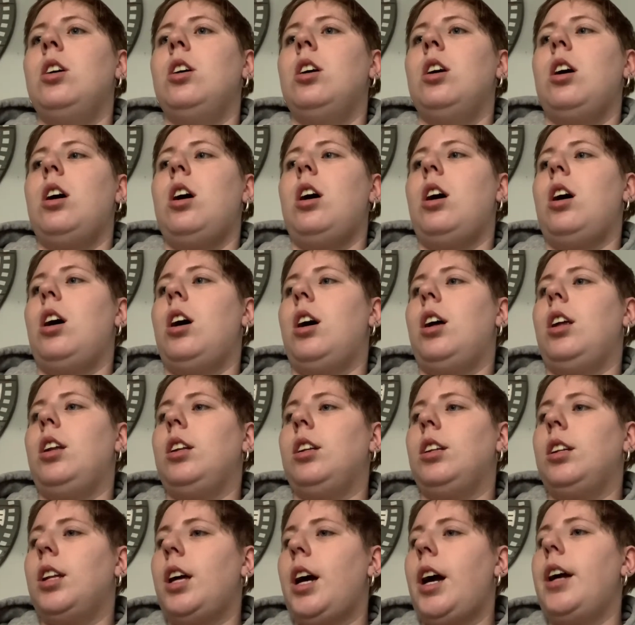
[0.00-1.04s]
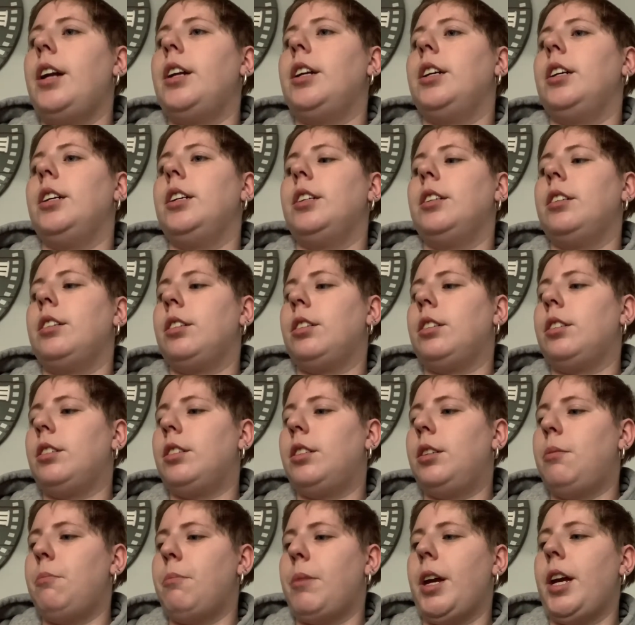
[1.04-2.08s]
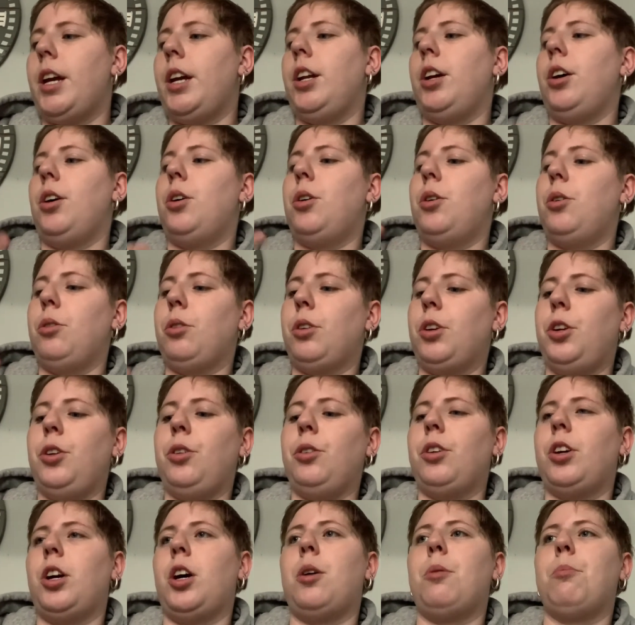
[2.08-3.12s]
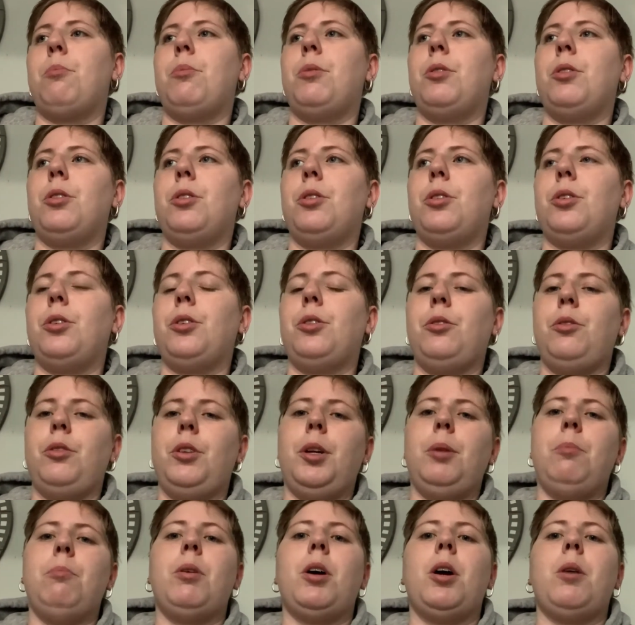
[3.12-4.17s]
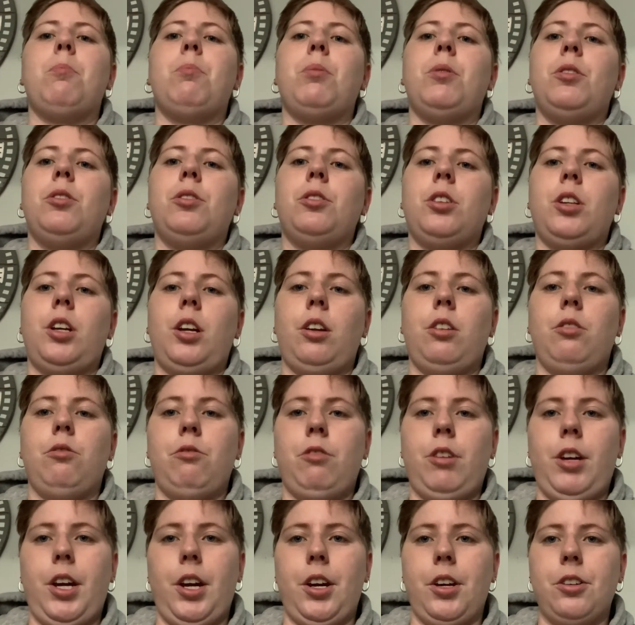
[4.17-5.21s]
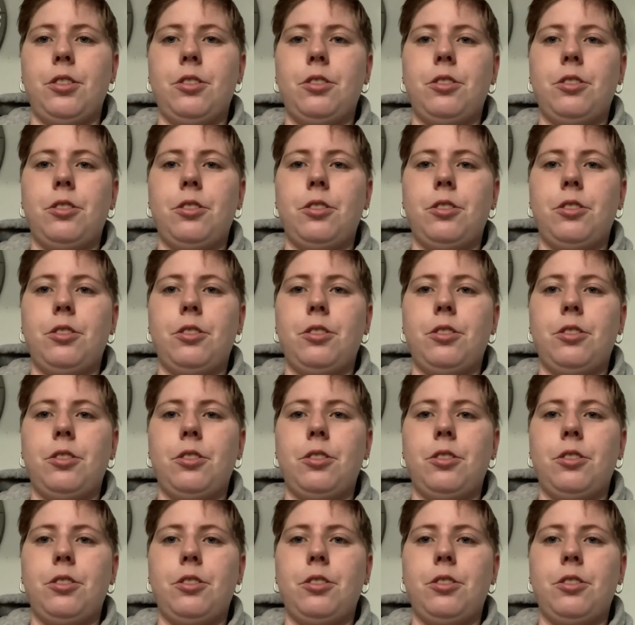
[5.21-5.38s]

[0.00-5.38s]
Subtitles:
lettuce, tomato, cucumber, green peppers, and ranch.